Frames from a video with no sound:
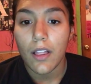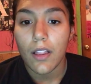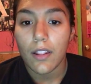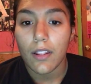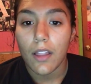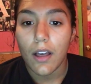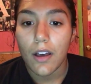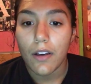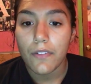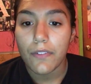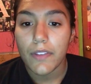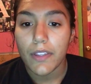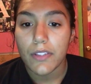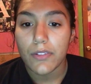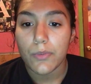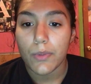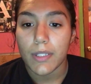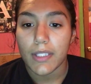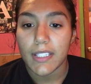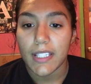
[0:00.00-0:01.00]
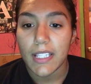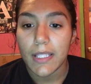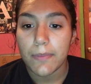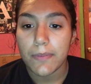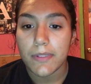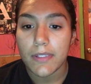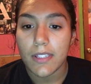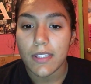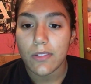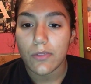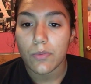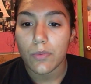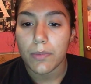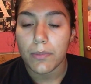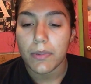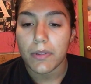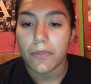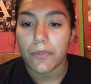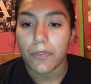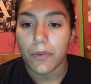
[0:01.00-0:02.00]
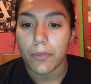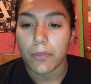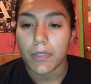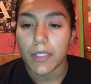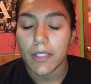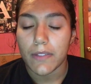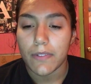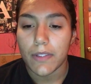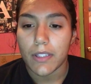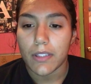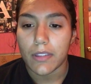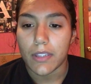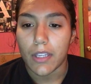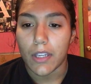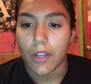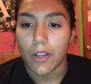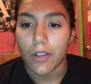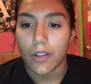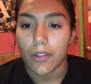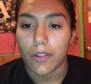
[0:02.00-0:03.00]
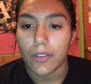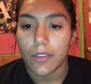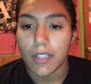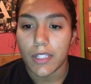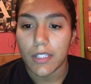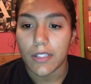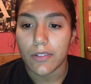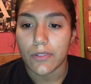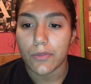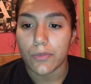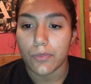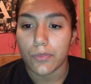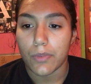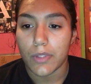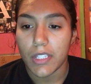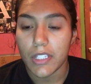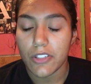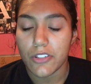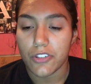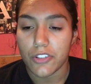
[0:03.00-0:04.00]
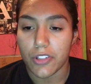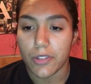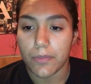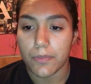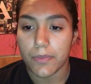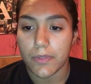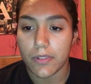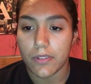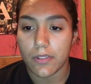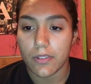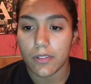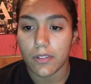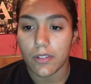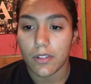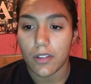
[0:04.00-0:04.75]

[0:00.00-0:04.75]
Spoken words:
Love is what keeps these women from leaving these relationships.